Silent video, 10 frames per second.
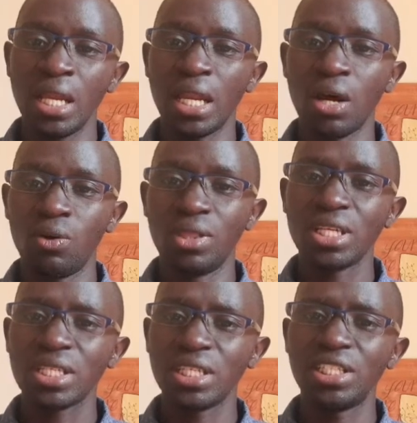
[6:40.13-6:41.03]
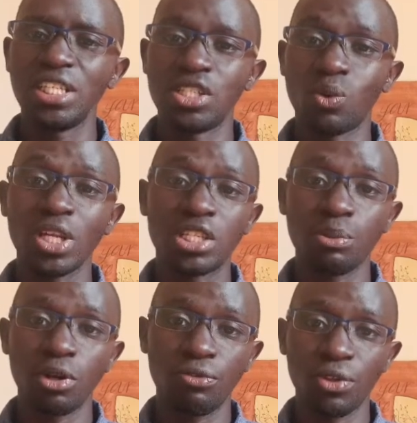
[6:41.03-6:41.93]
Now, this engine is quite
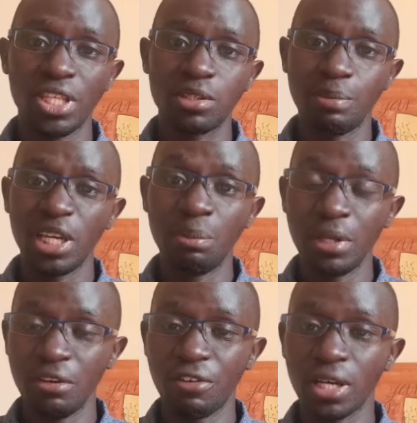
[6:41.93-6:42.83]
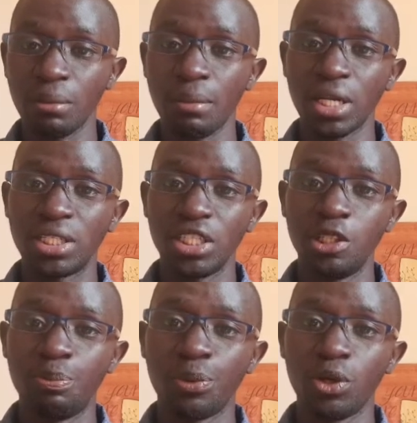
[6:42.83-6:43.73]
small for this big minivan, but
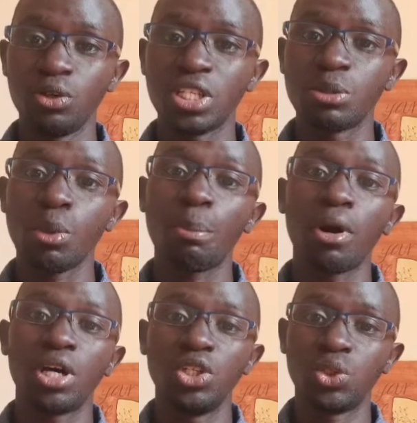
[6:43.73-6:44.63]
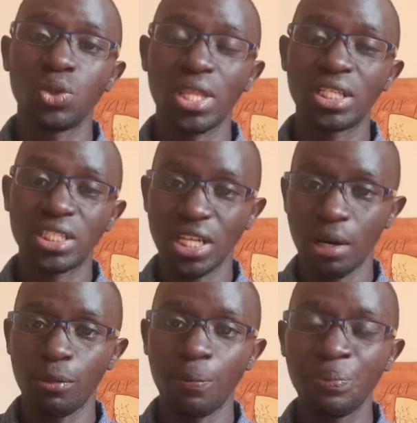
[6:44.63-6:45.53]
it produces more power due to that
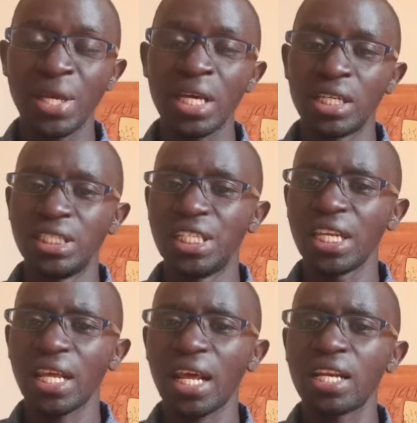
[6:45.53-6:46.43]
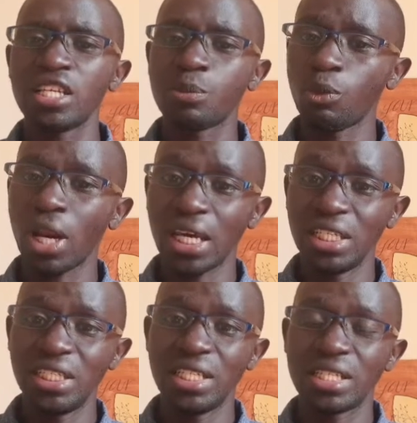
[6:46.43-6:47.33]
turbo. Generally, smaller
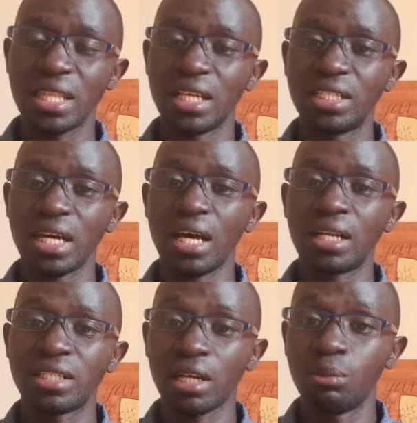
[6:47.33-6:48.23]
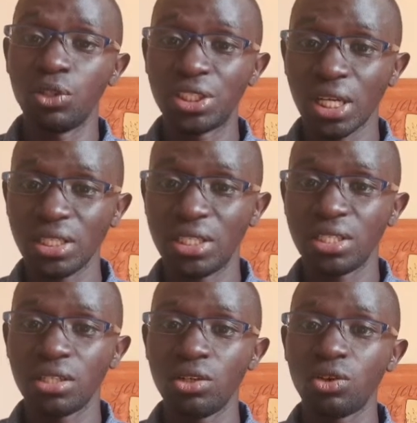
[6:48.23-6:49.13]
engines that are turbocharged
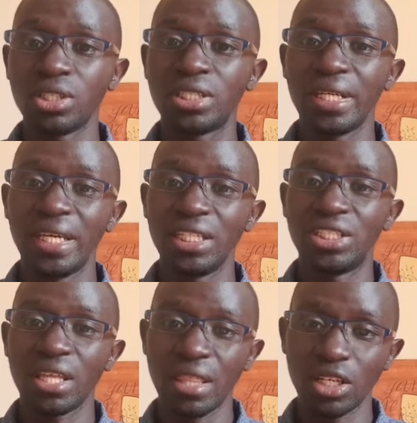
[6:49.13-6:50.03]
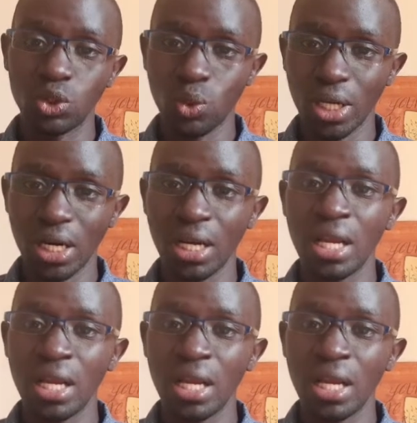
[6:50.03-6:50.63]
don't age that well.